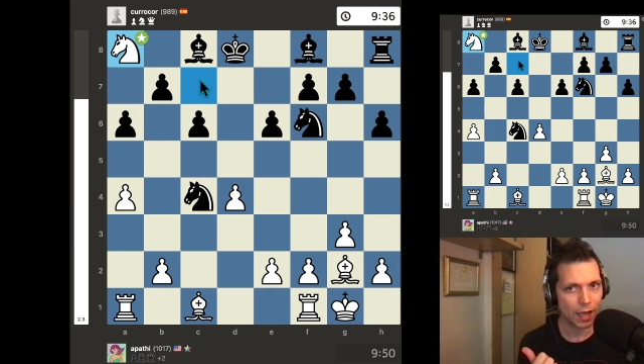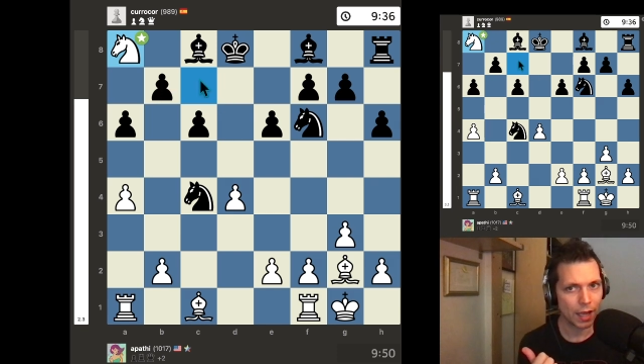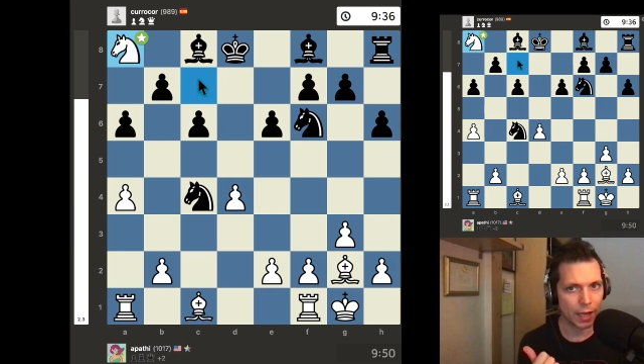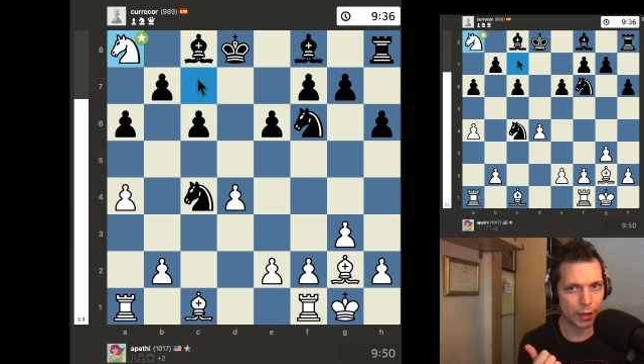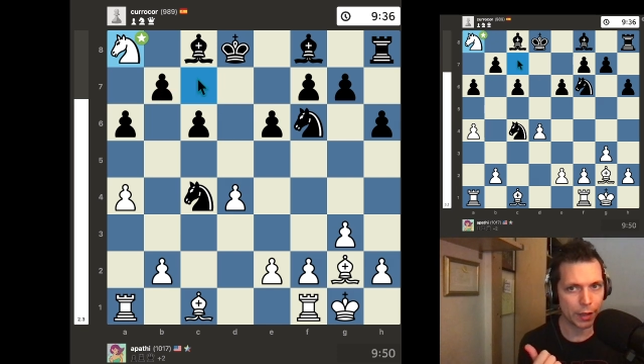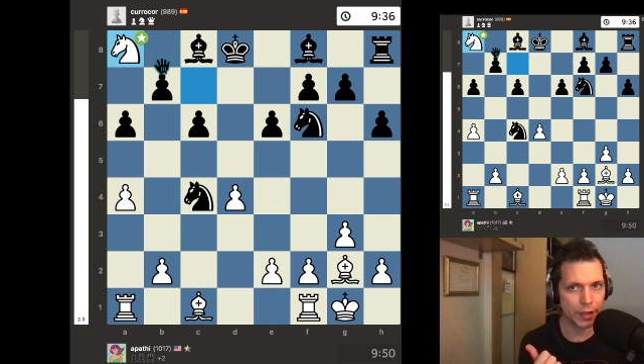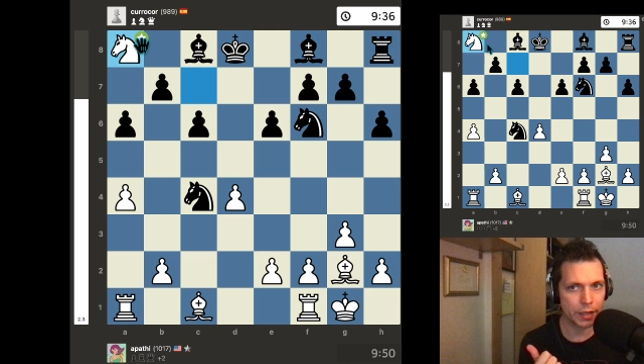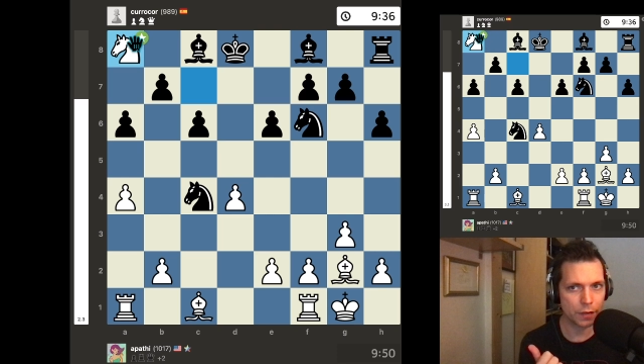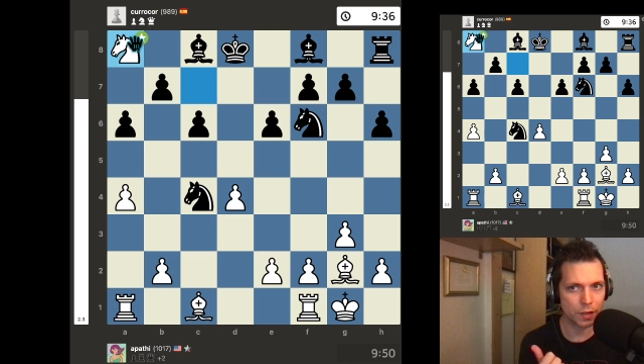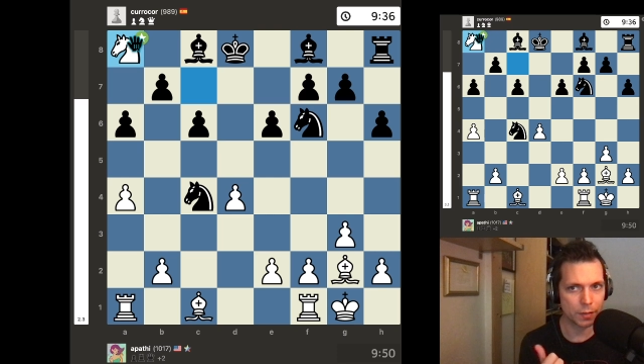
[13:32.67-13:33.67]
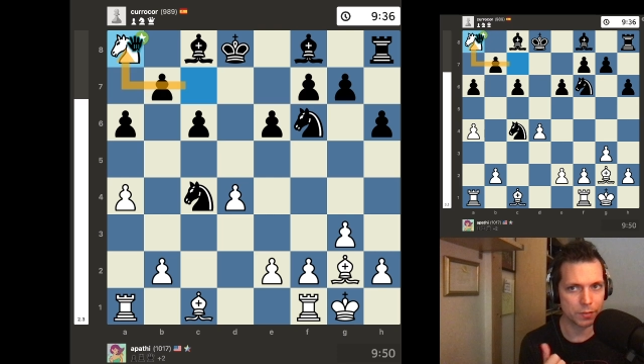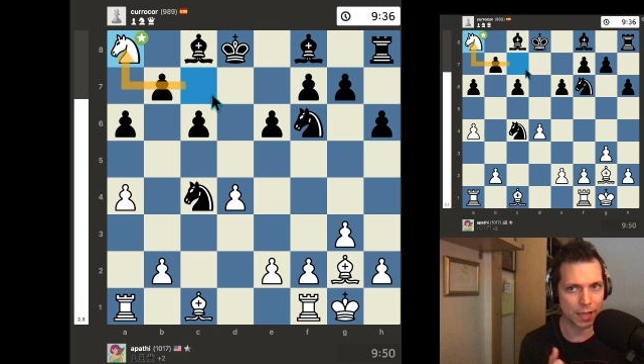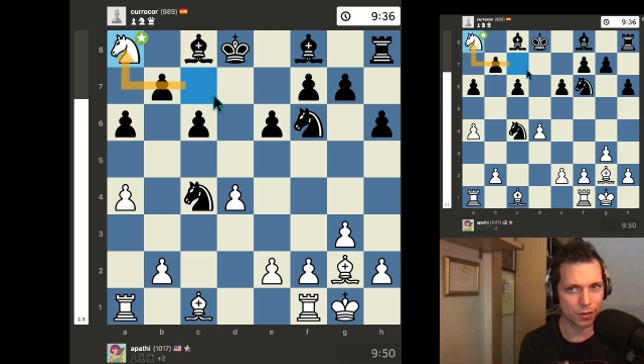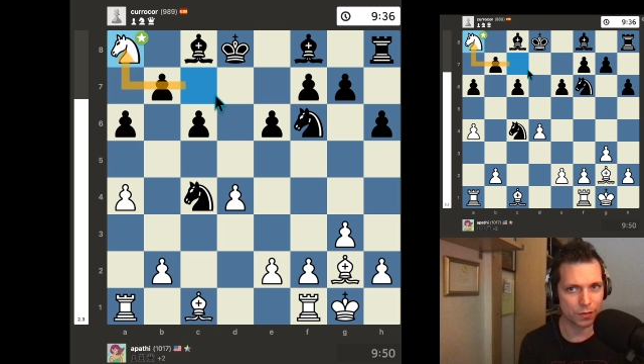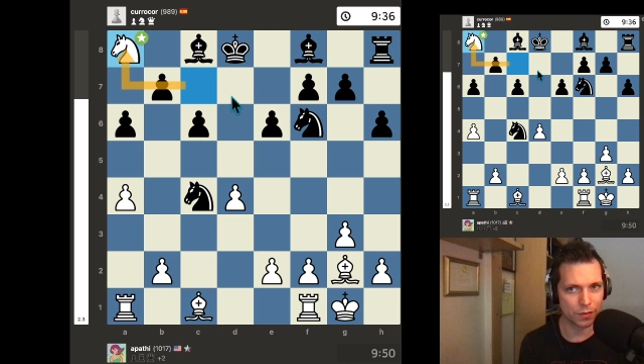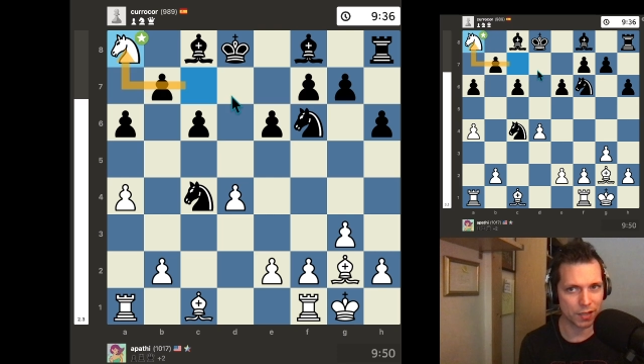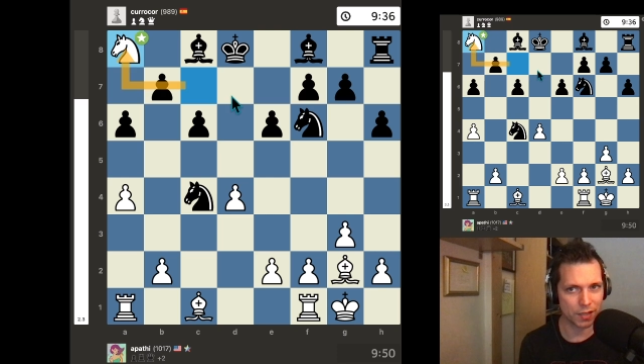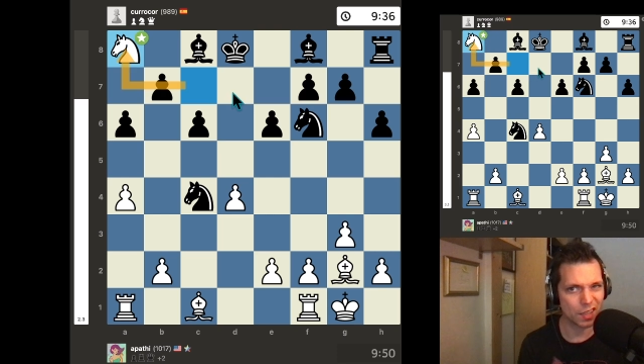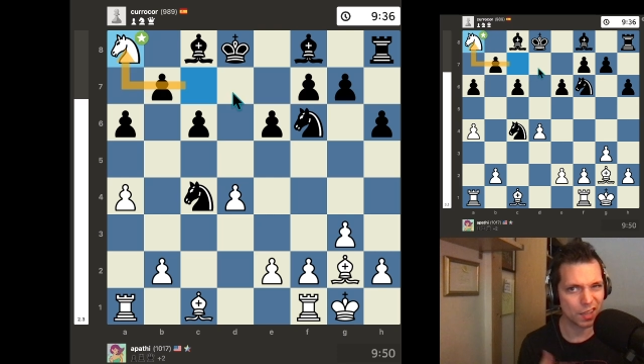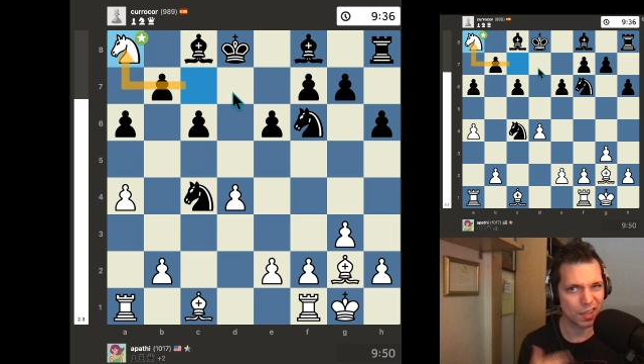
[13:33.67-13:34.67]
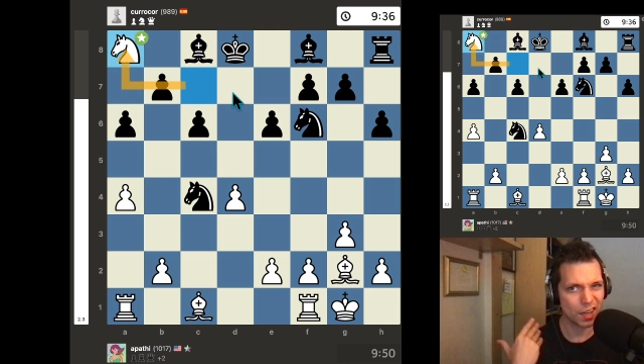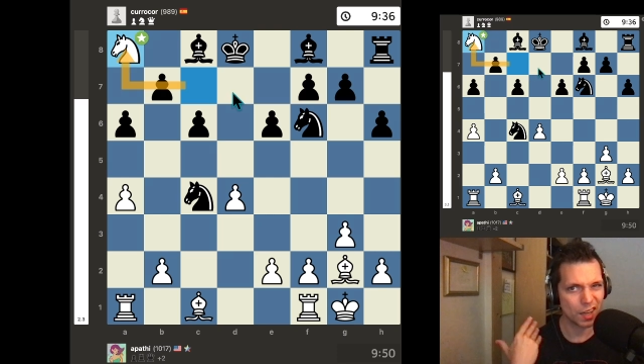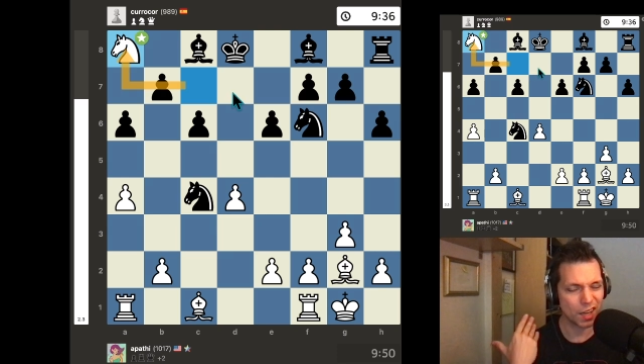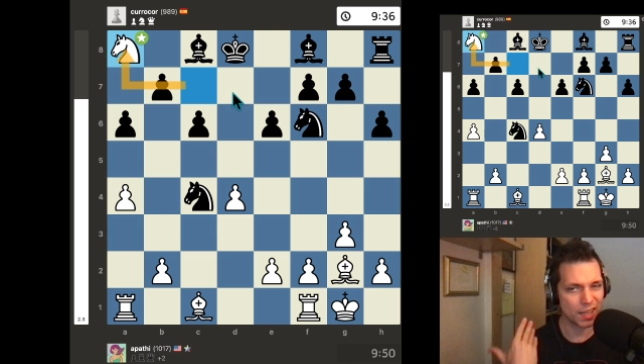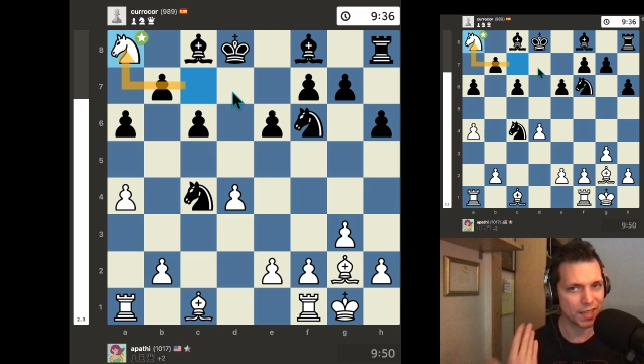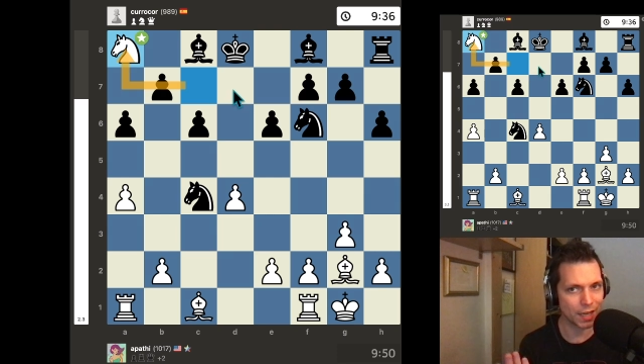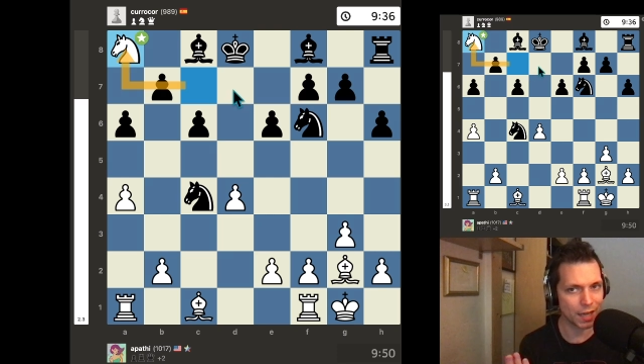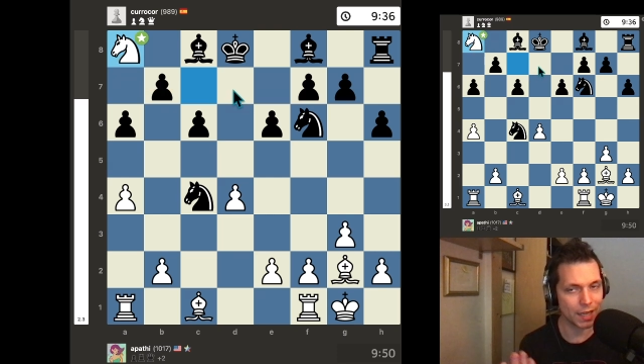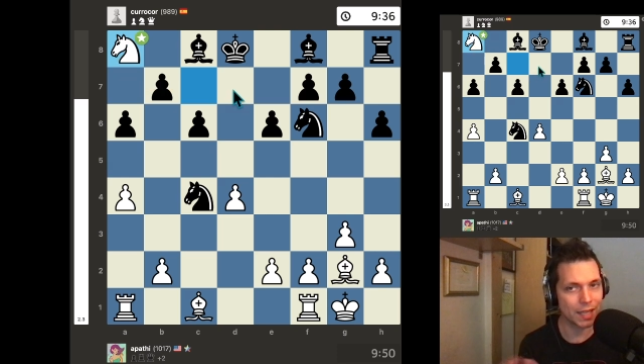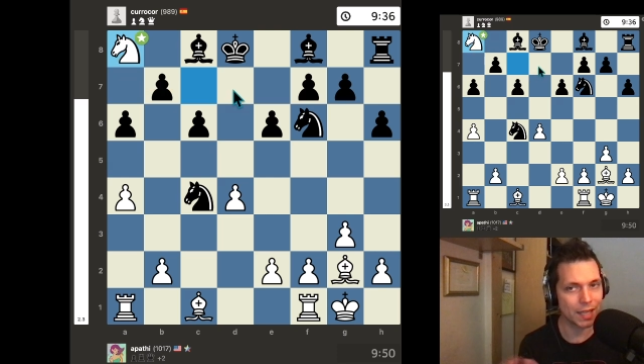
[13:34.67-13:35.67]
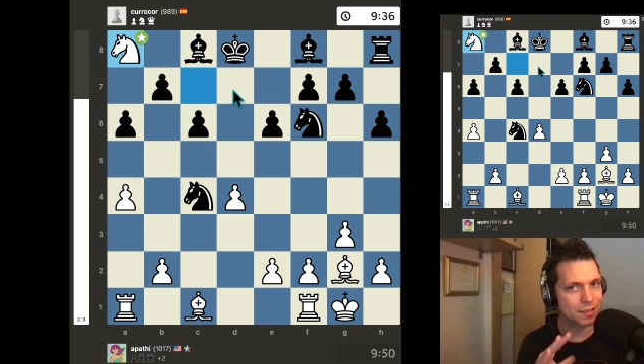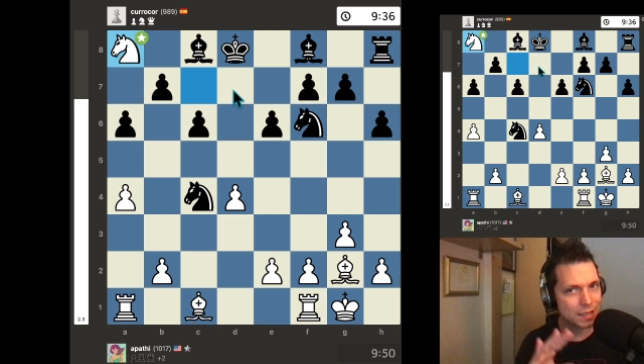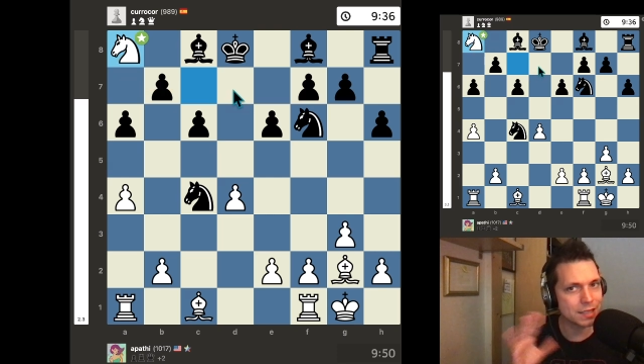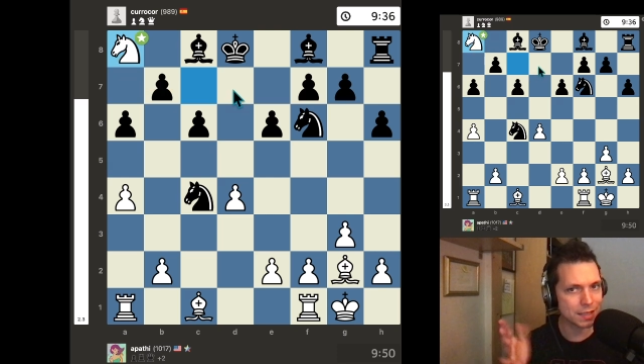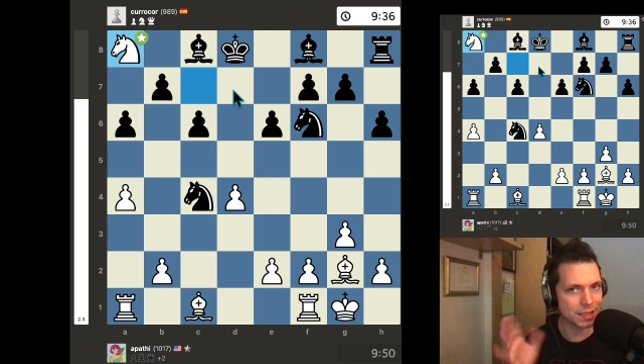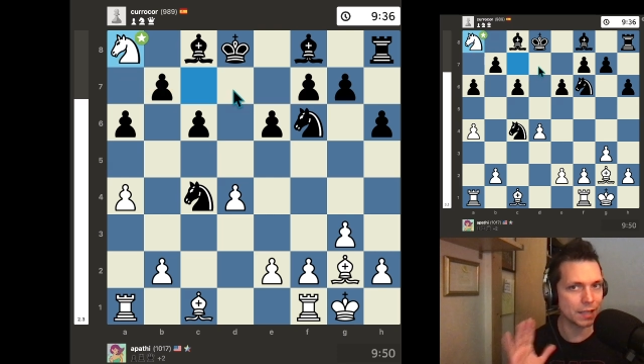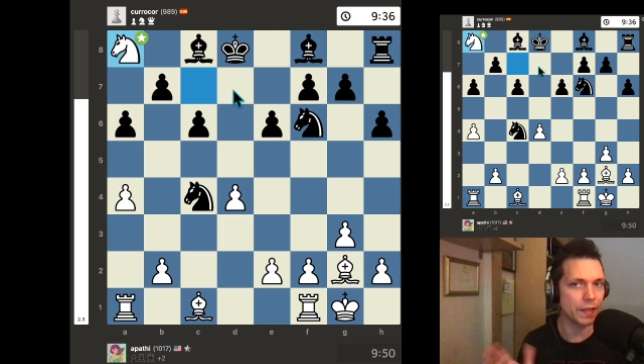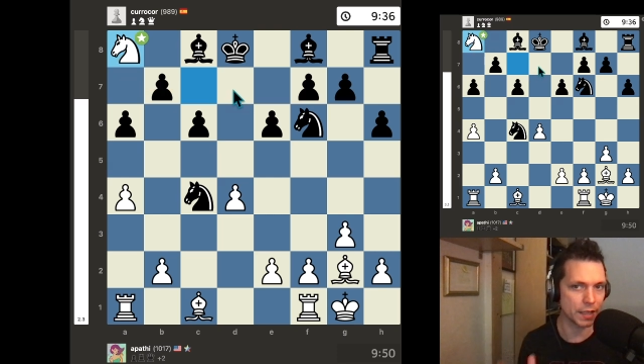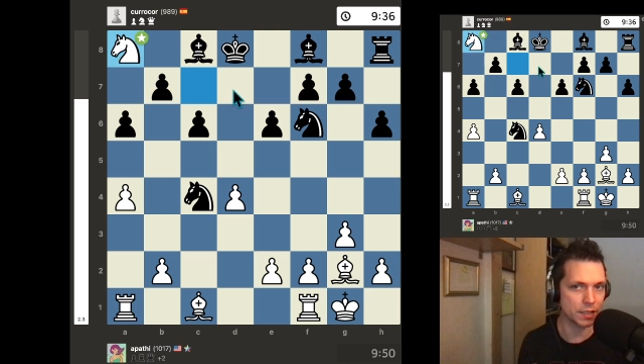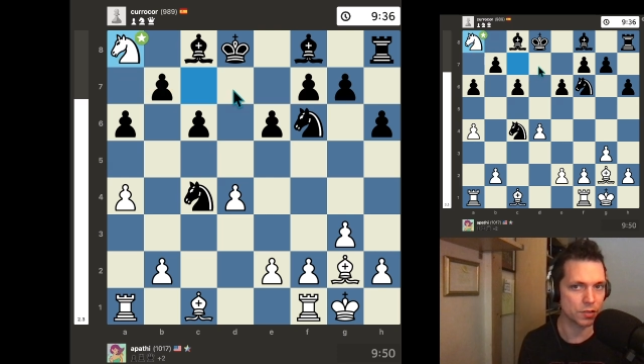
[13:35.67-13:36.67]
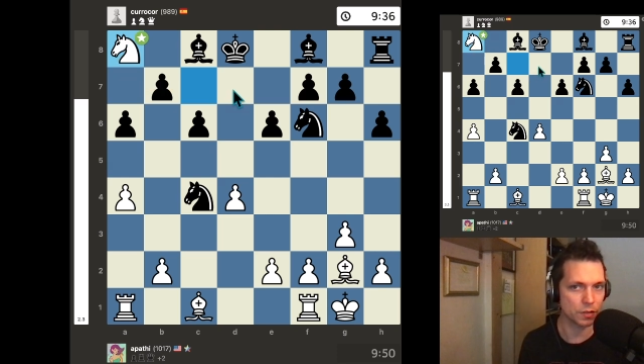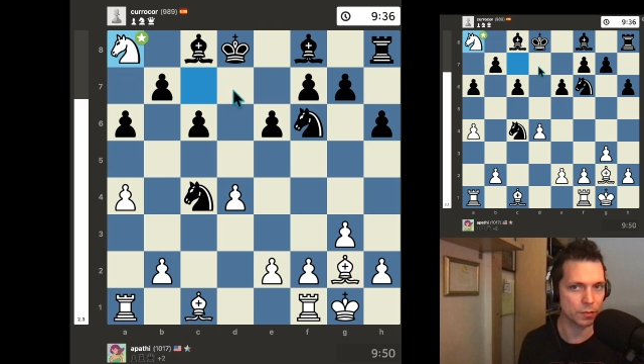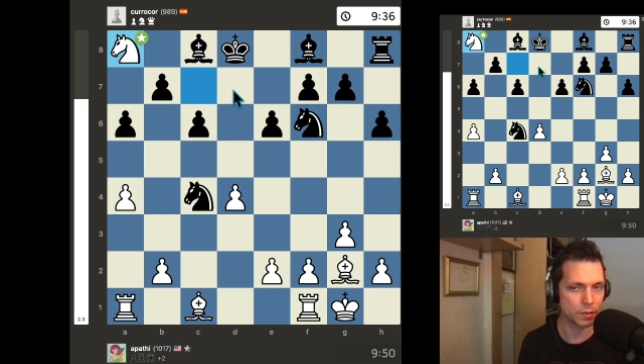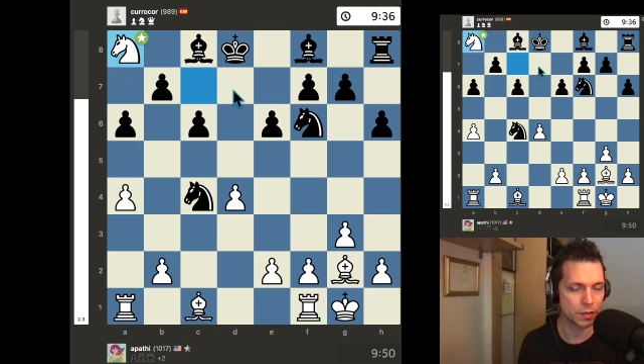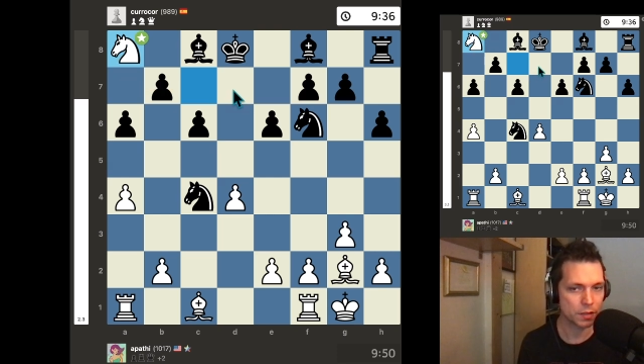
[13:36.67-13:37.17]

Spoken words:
and then I feel like I'm sacrificing a knight, at least in the interim.